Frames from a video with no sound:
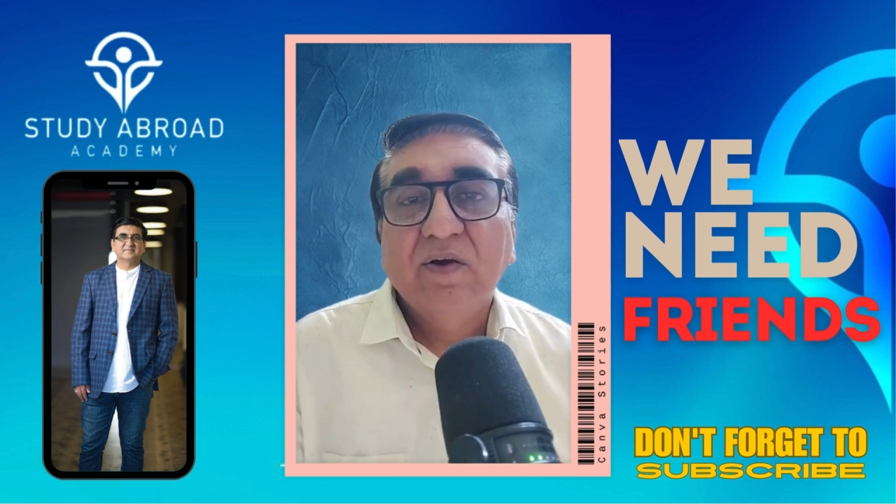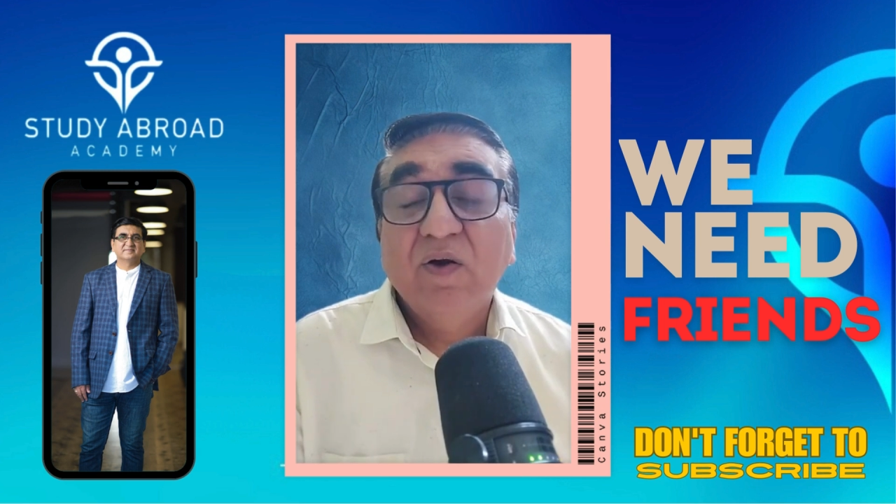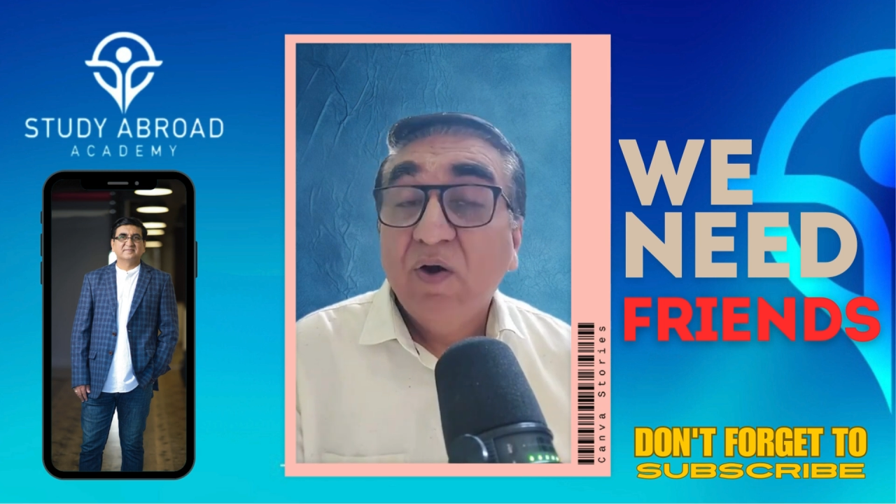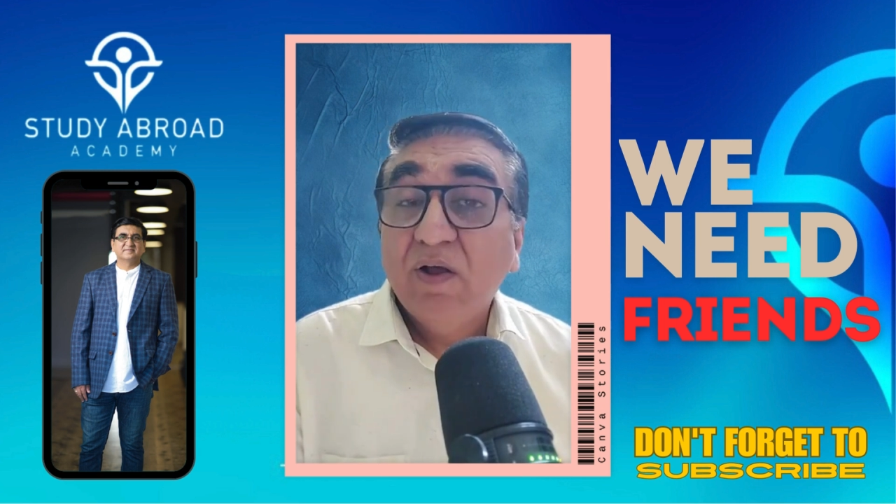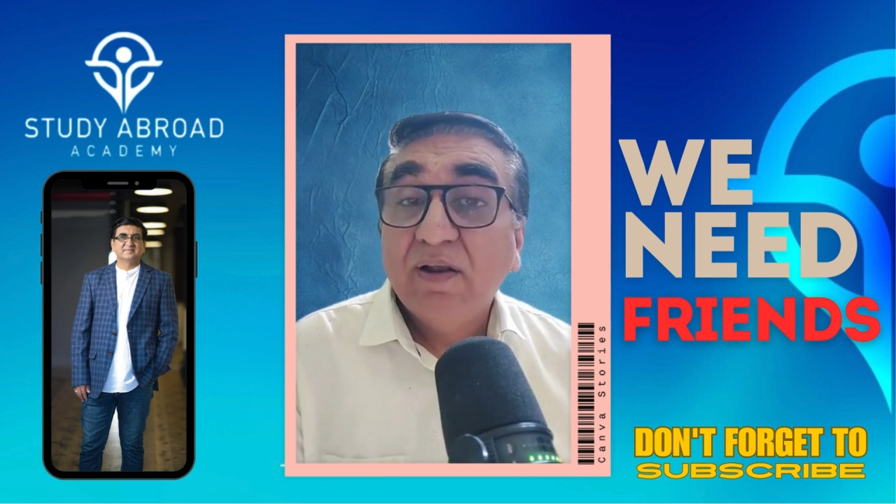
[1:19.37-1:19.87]

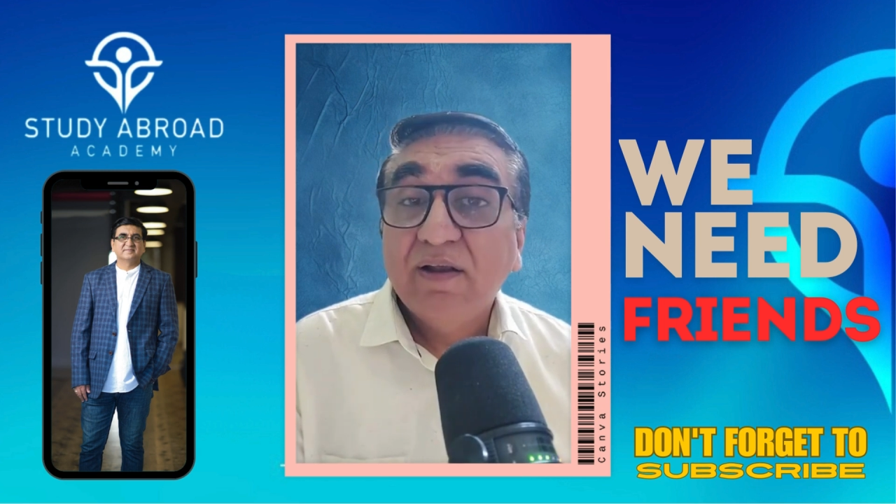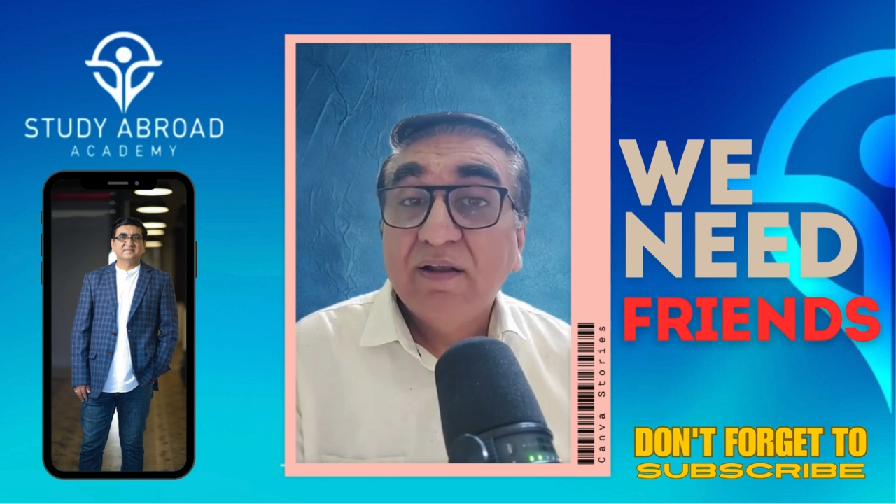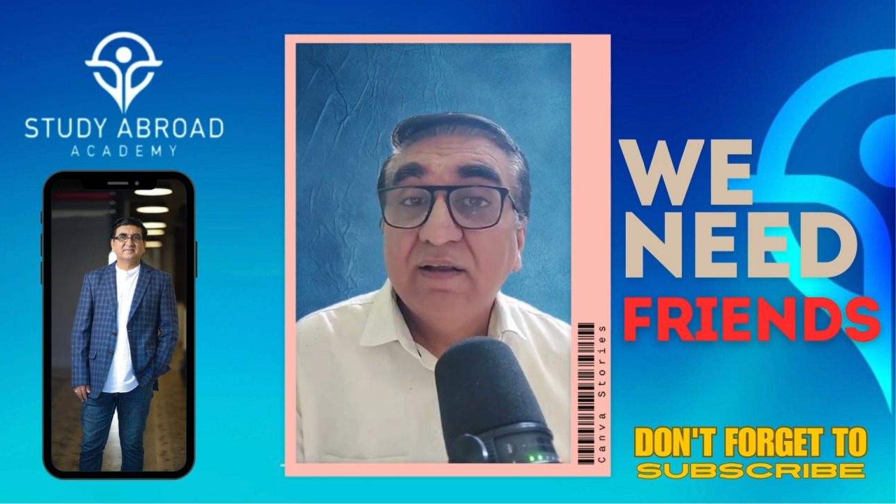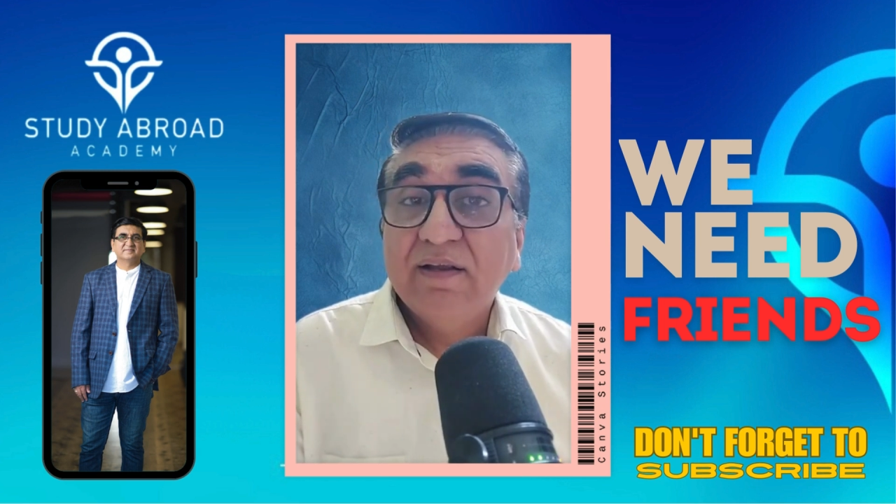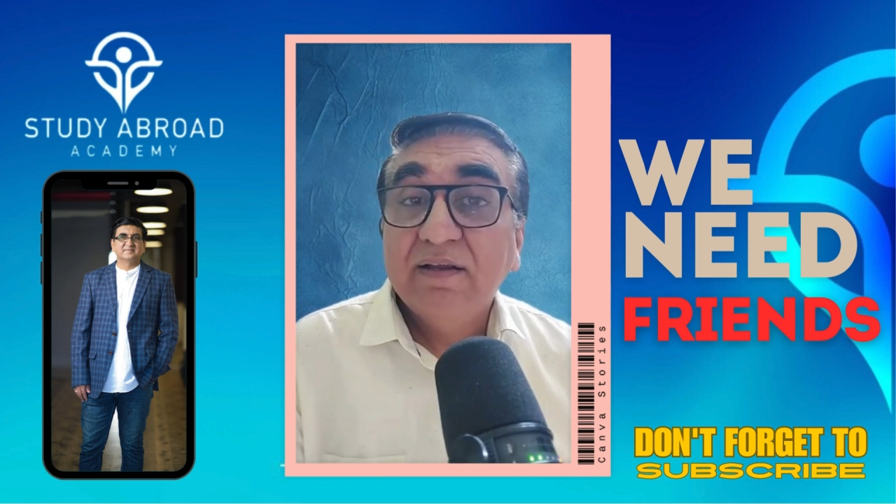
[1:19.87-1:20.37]
Or
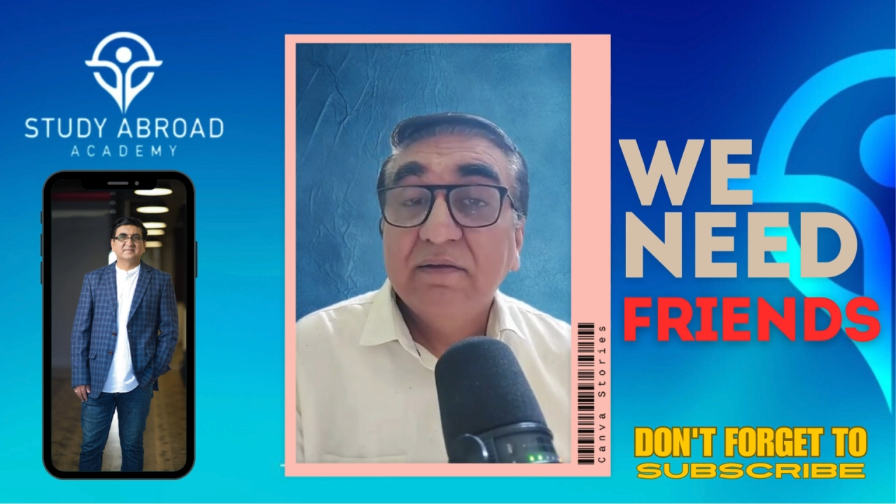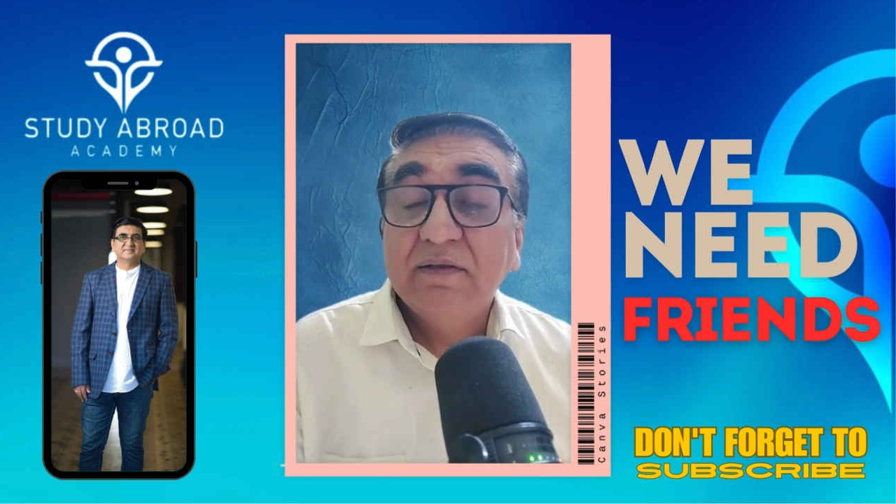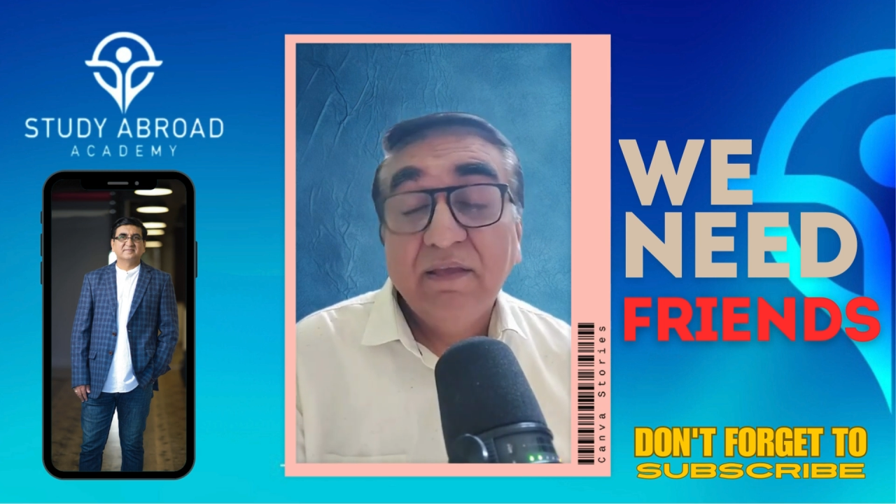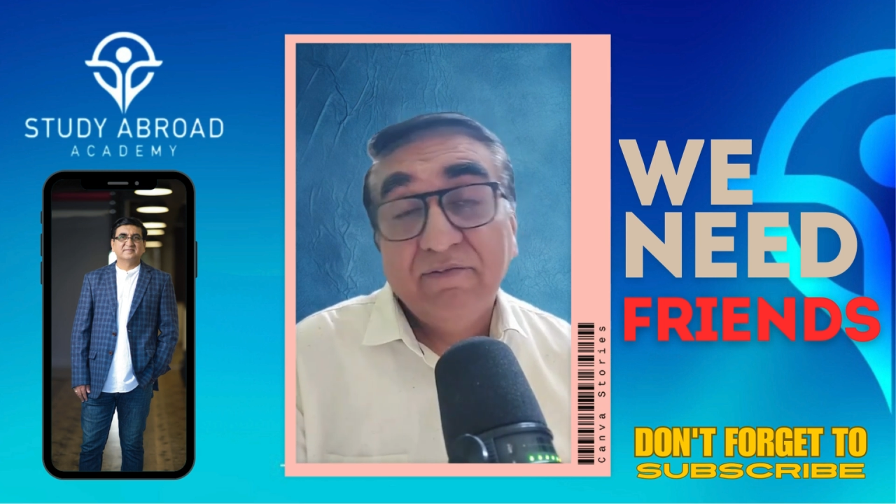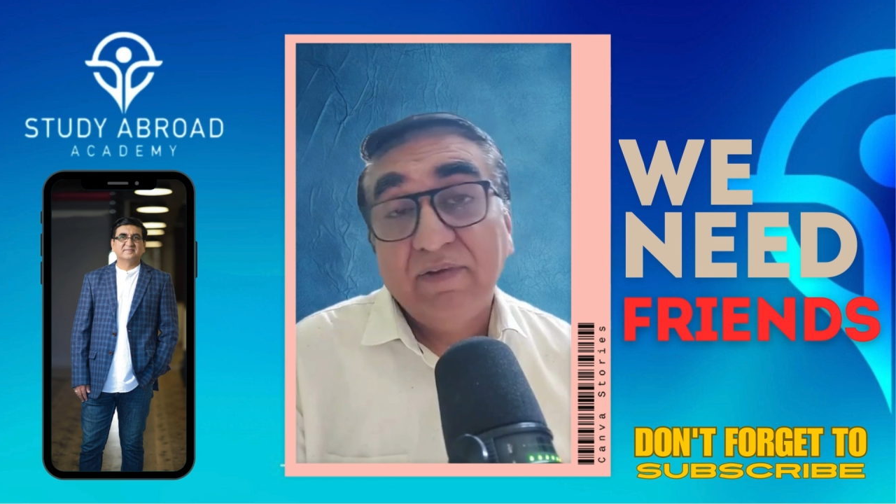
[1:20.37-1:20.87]

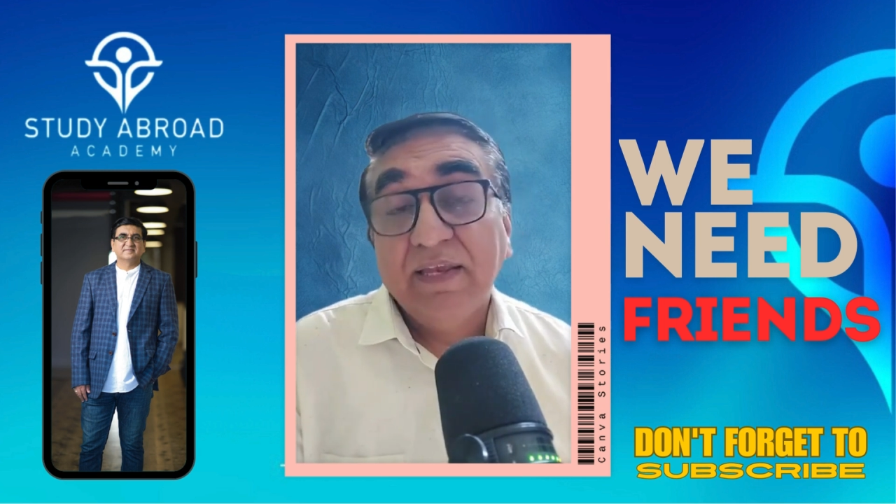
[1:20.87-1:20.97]
if